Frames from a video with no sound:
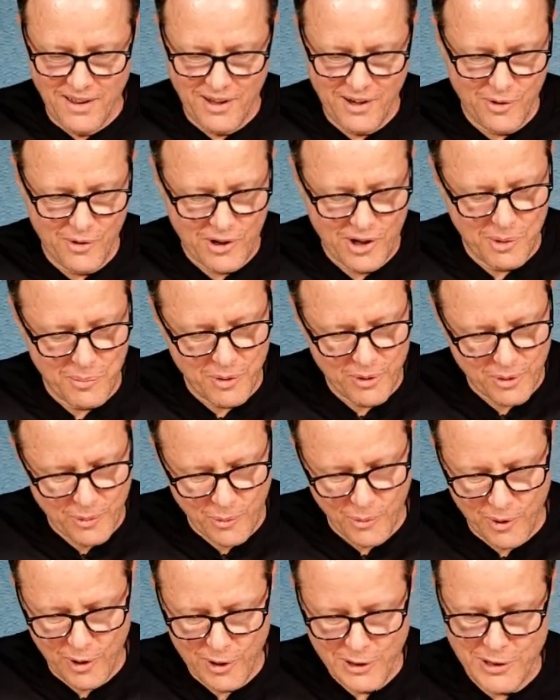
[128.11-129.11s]
they don't come with
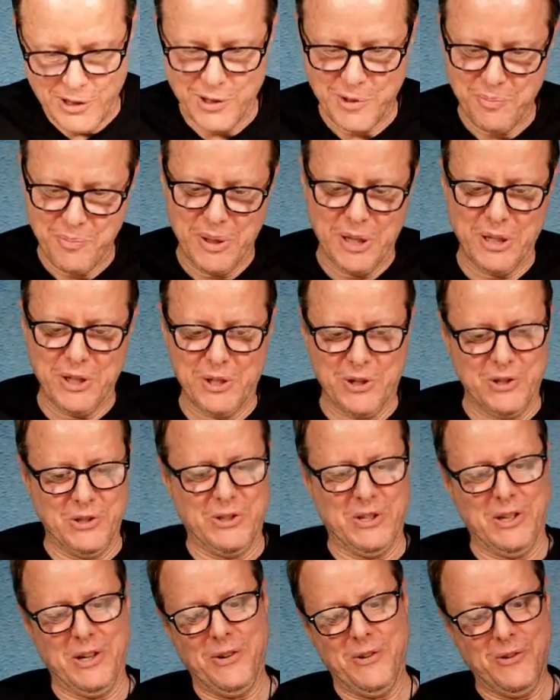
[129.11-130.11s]
words, just
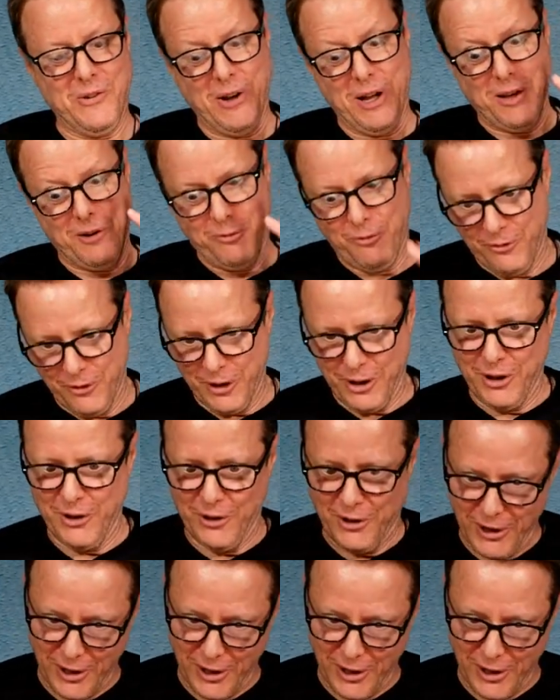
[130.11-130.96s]
pictures. I don't know how to figure it